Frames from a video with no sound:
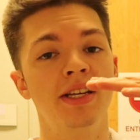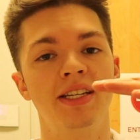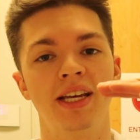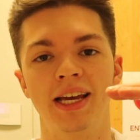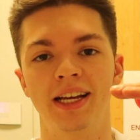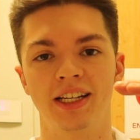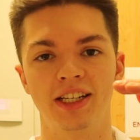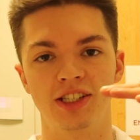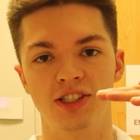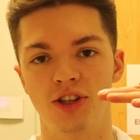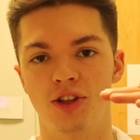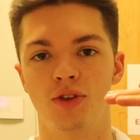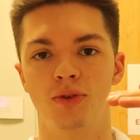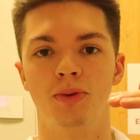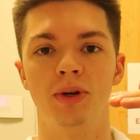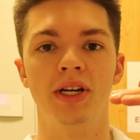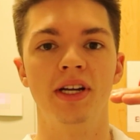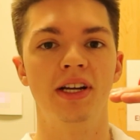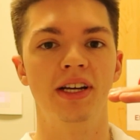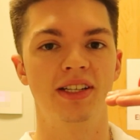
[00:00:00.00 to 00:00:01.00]
the tank into
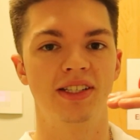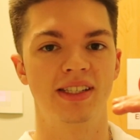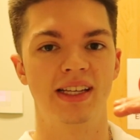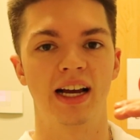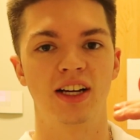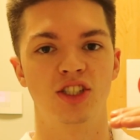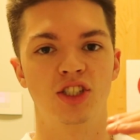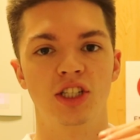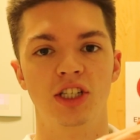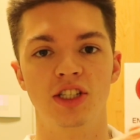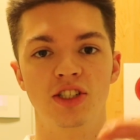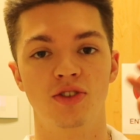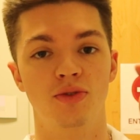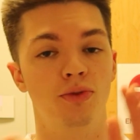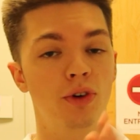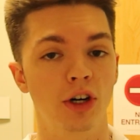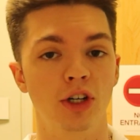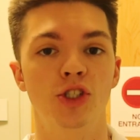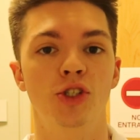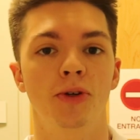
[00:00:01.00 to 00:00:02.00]
3 sections
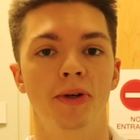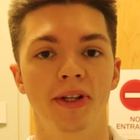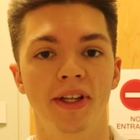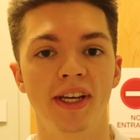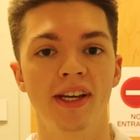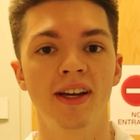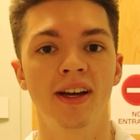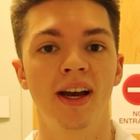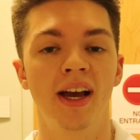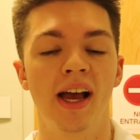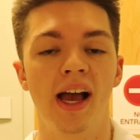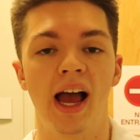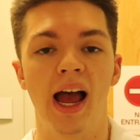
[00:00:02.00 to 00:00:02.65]
virtually,